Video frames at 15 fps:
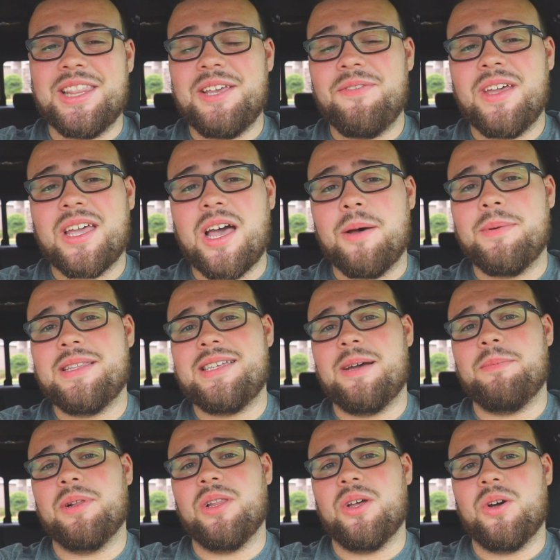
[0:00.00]
Leave a comment
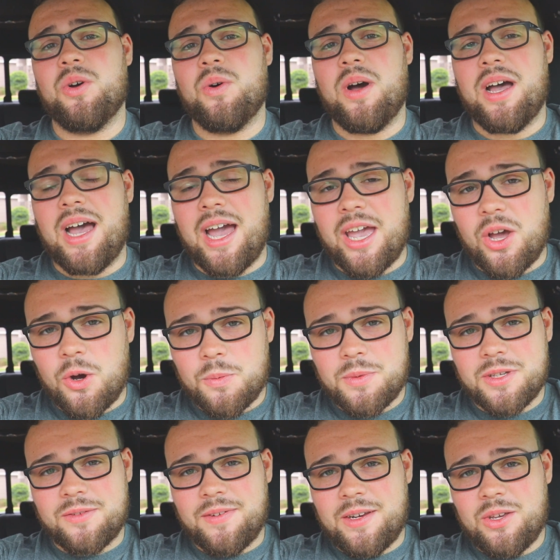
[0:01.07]
down below. I hope
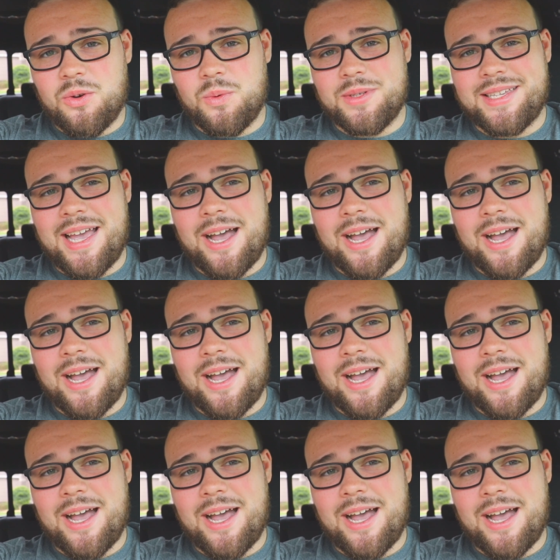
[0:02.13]
this video was